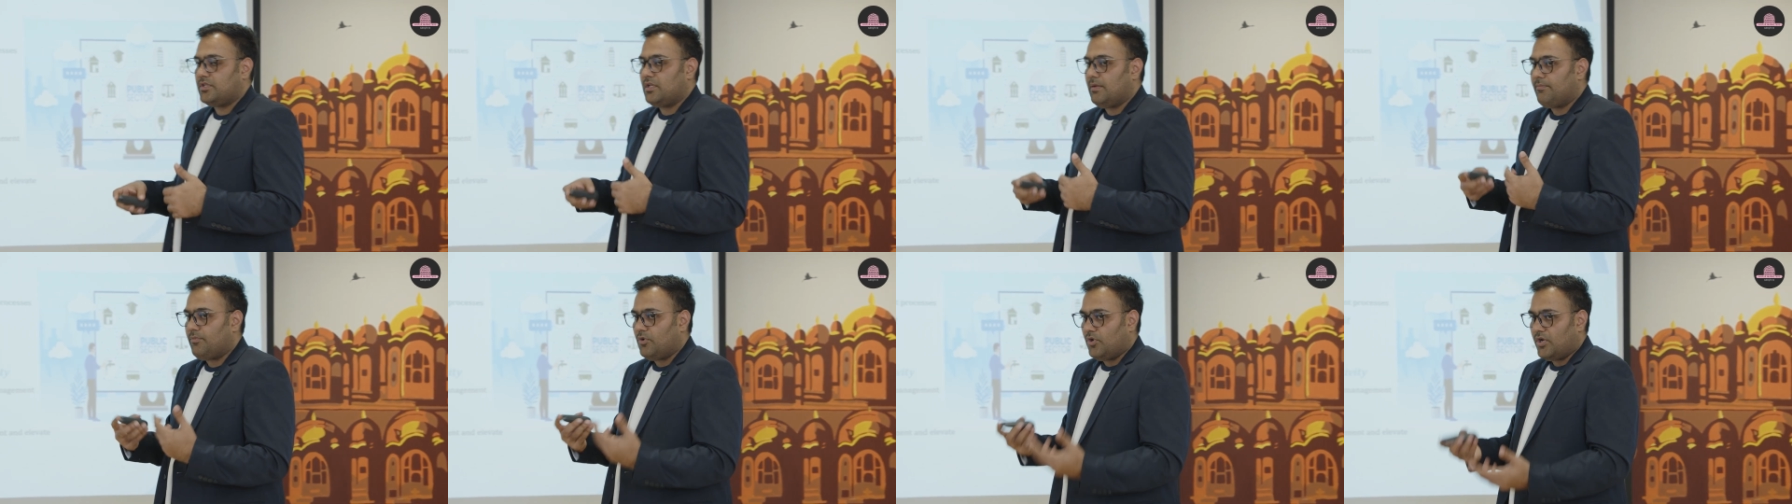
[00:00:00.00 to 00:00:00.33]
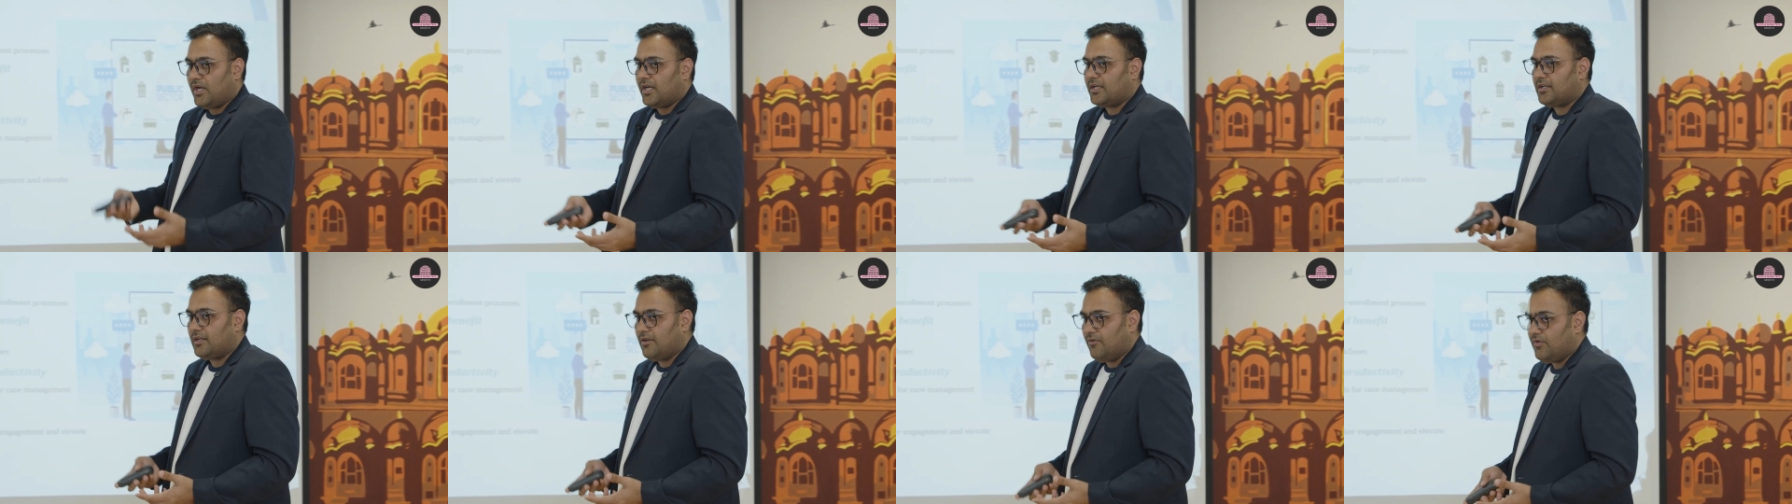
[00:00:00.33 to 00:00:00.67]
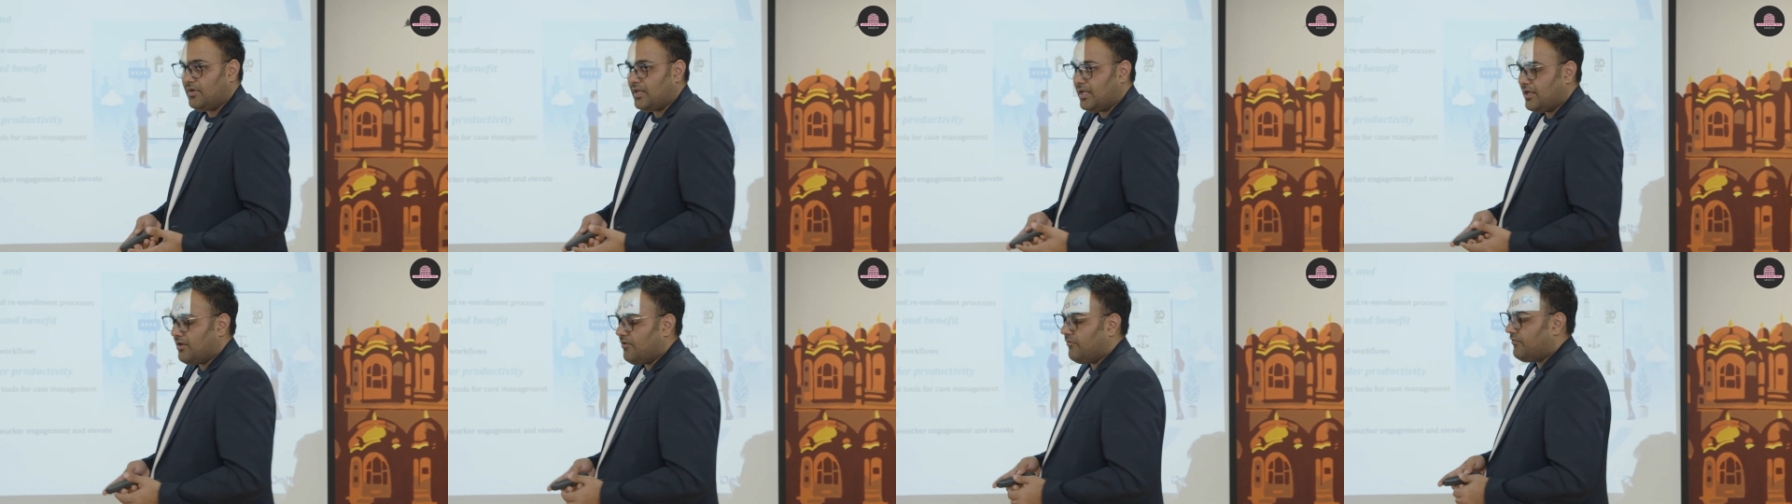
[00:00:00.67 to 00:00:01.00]
the
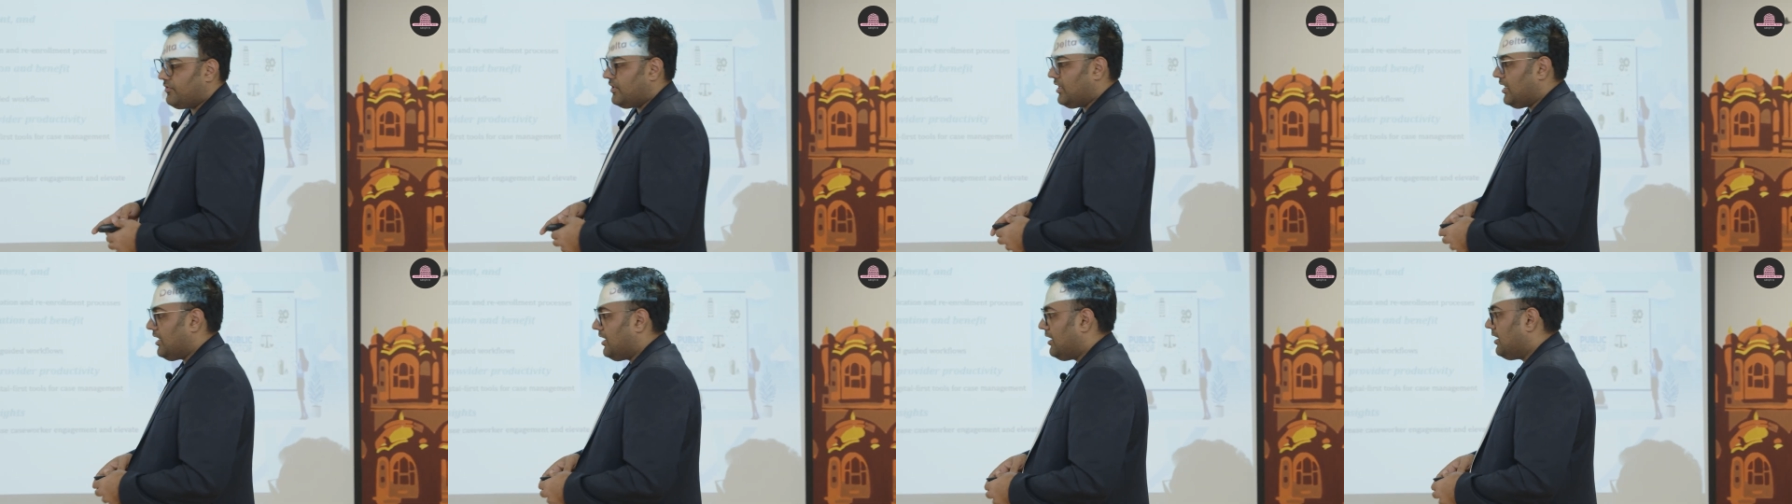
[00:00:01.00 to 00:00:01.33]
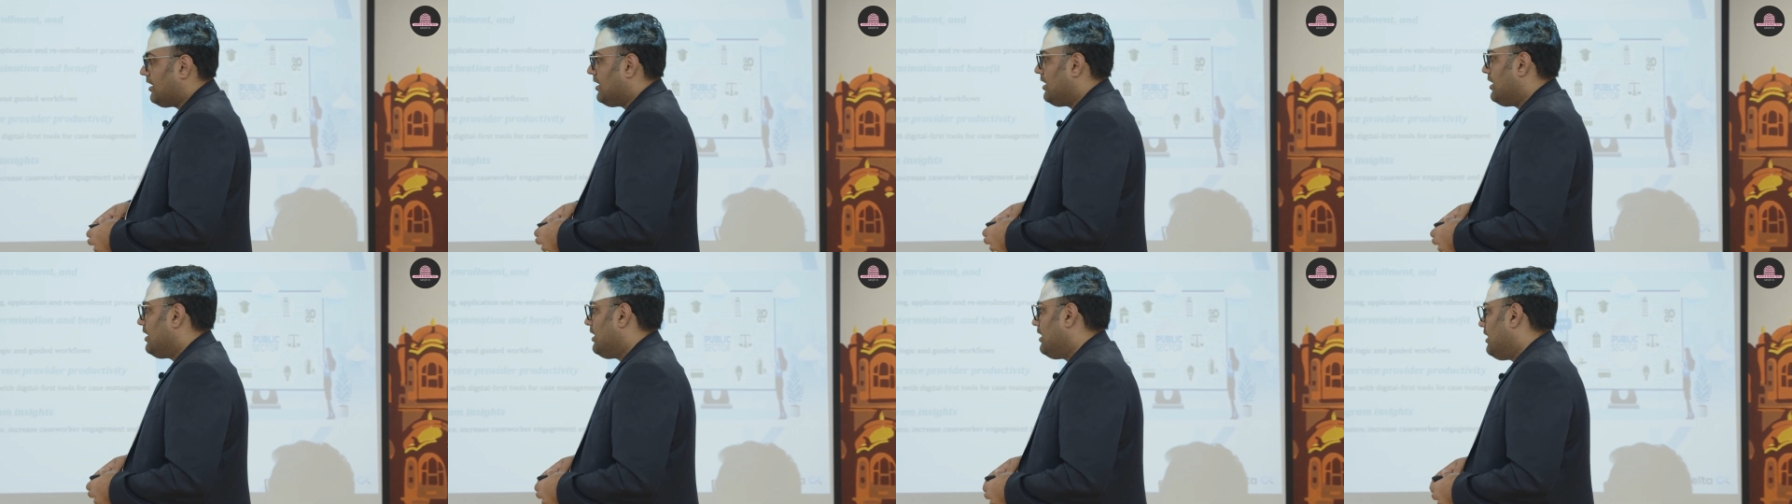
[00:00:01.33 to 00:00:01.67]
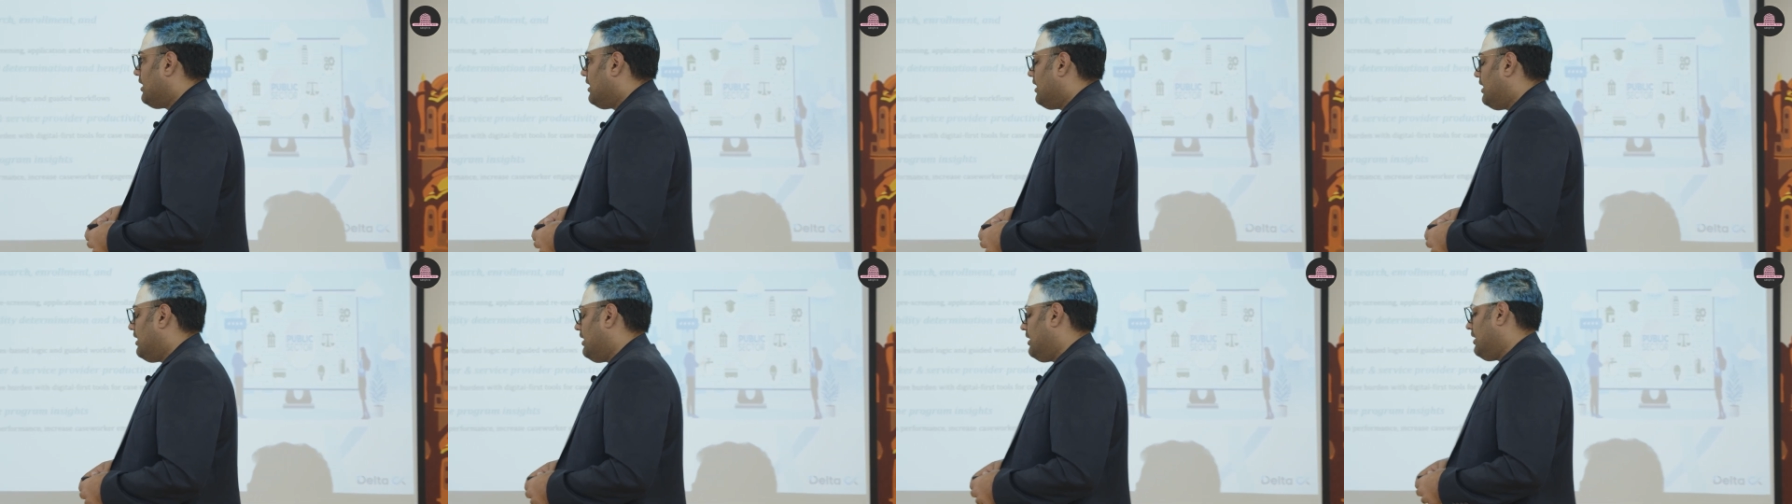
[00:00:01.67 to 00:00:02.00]
productivity of
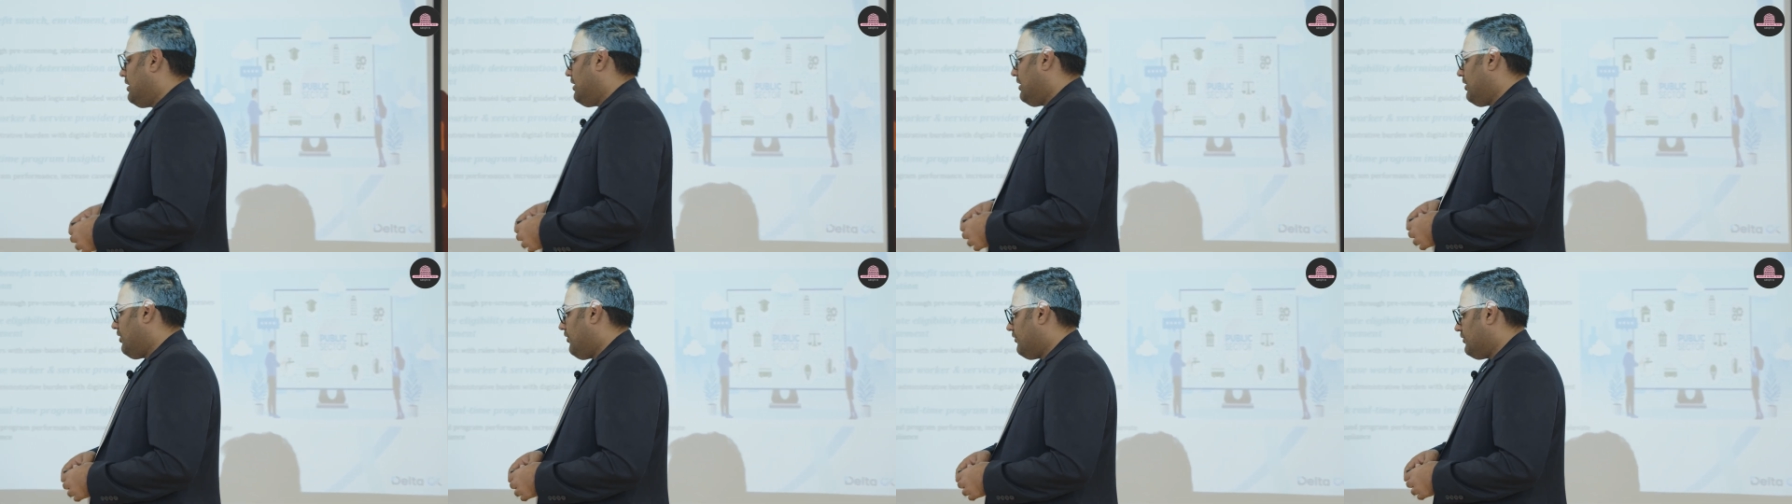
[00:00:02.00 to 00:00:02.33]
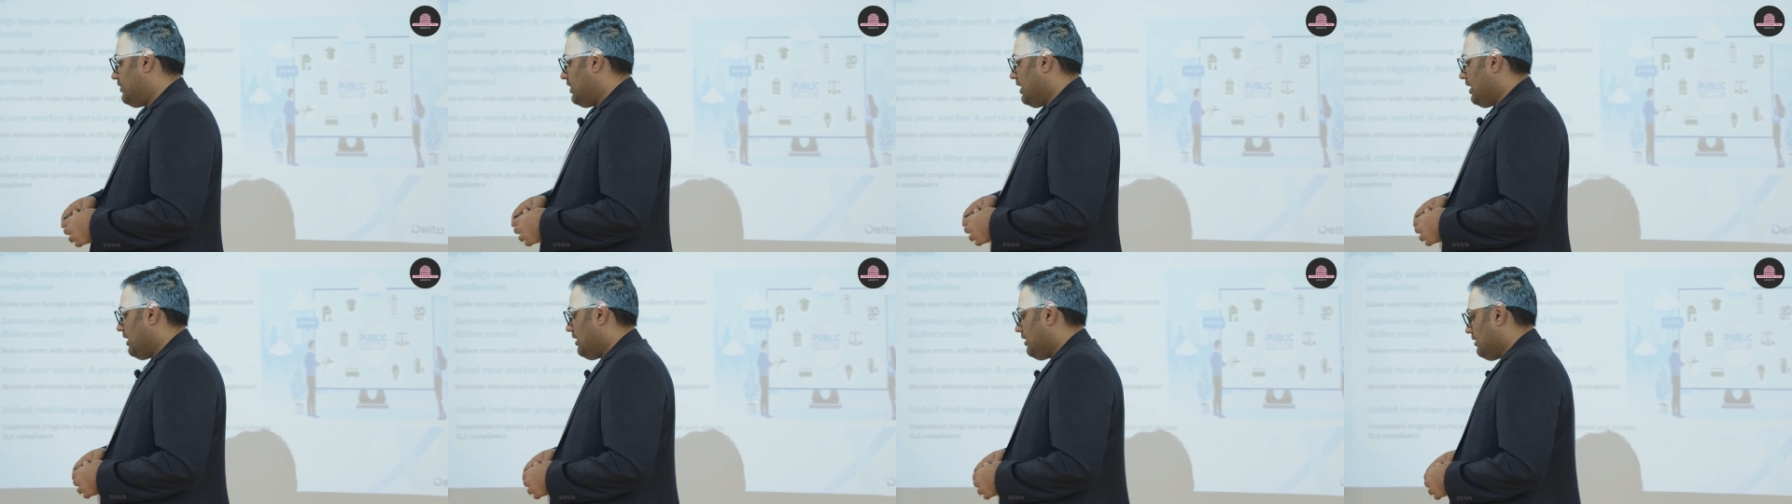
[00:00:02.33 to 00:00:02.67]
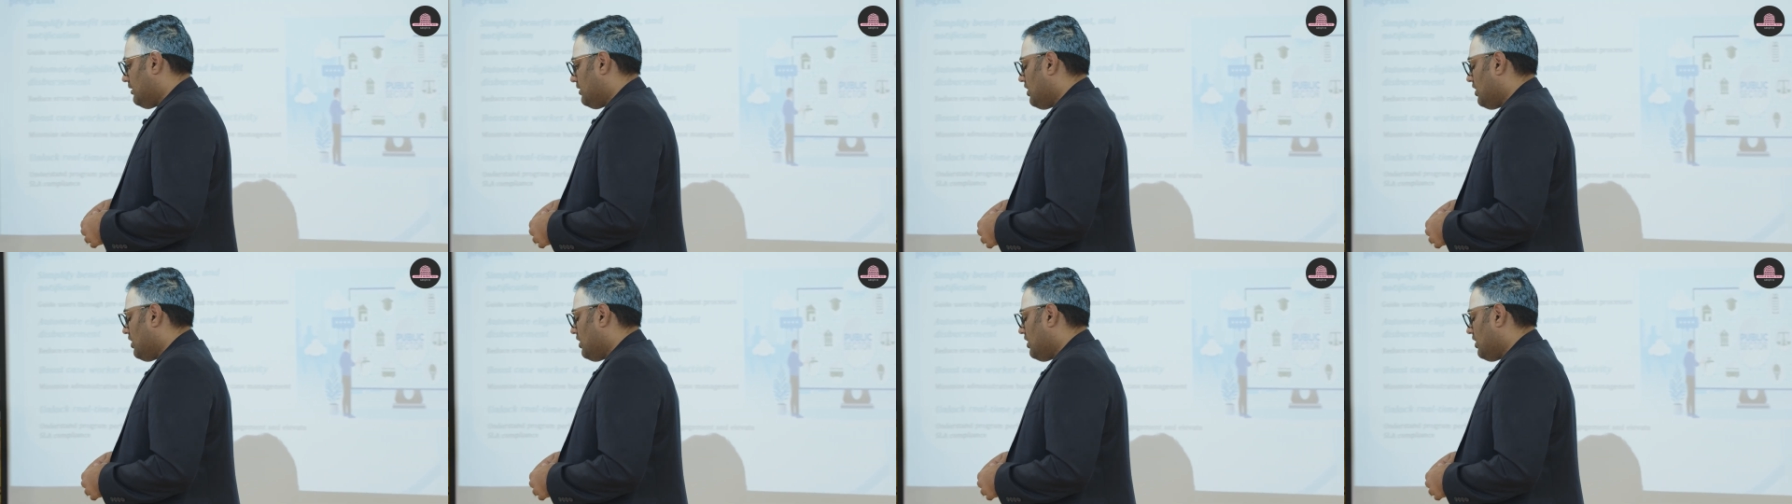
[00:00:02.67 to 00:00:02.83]
the